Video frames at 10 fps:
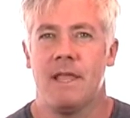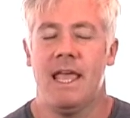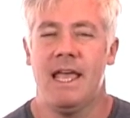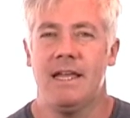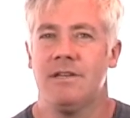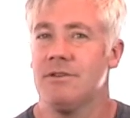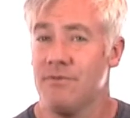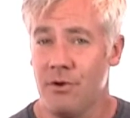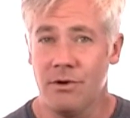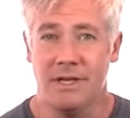And
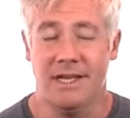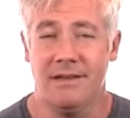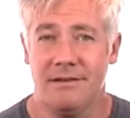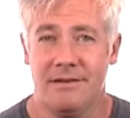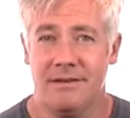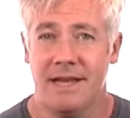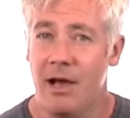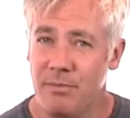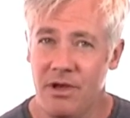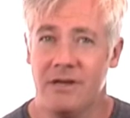thirdly, to
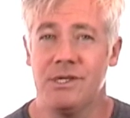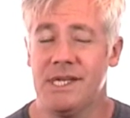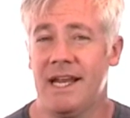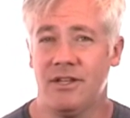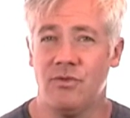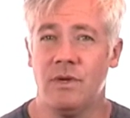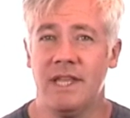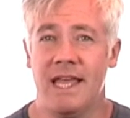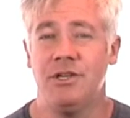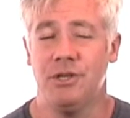help you understand the
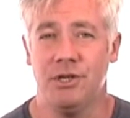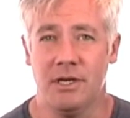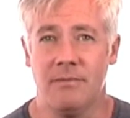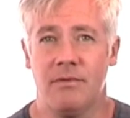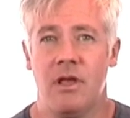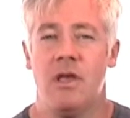relationship.